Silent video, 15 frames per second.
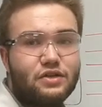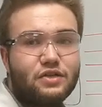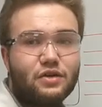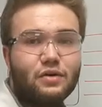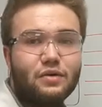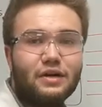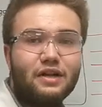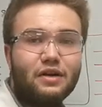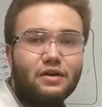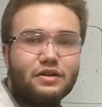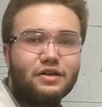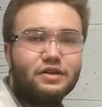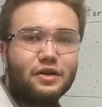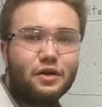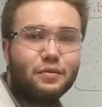So in
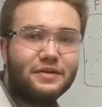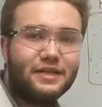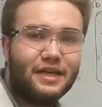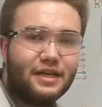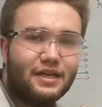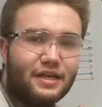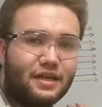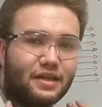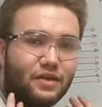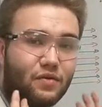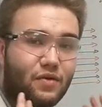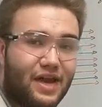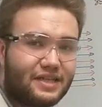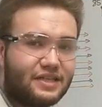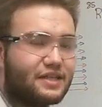order to obtain the
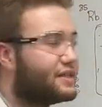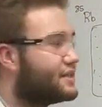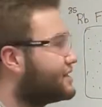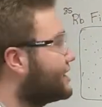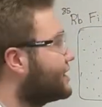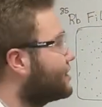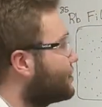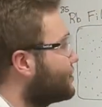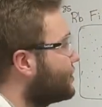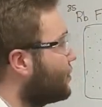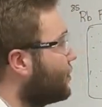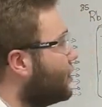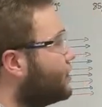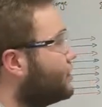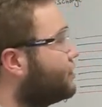resonance signal you
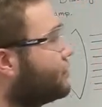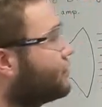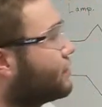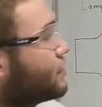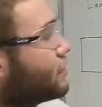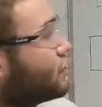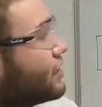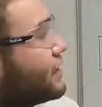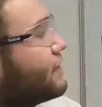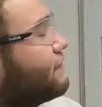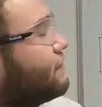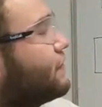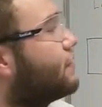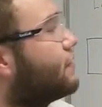want, you're looking